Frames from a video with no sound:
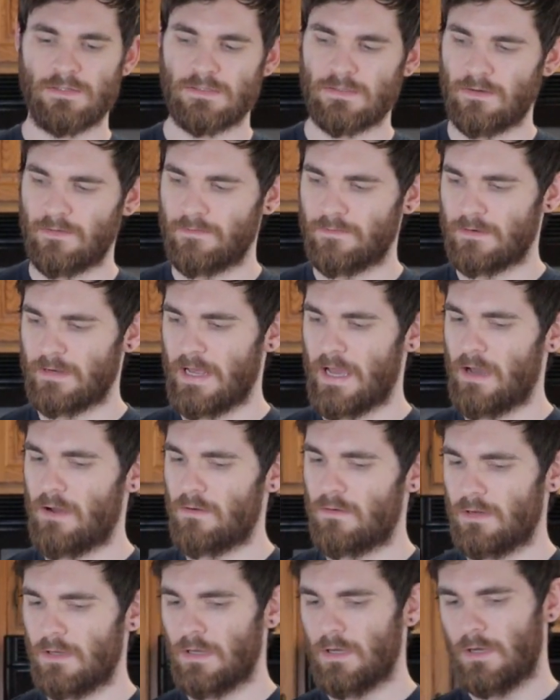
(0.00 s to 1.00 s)
So for
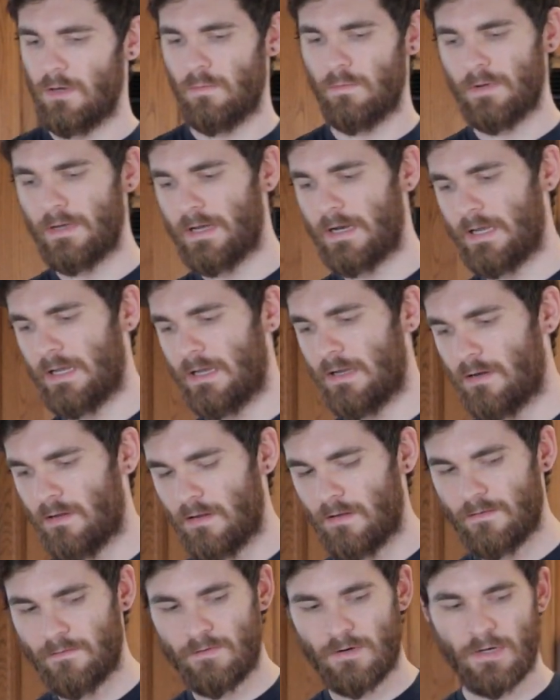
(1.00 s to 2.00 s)
now, we got to get
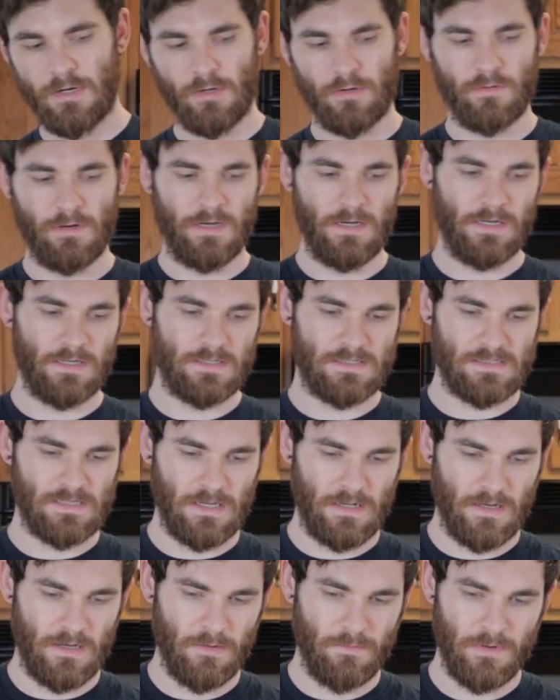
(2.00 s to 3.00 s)
all of our ingredients
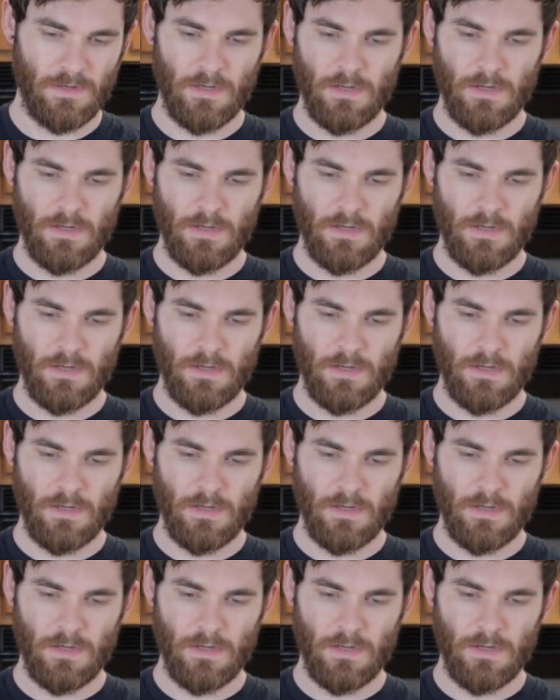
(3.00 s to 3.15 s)
set up.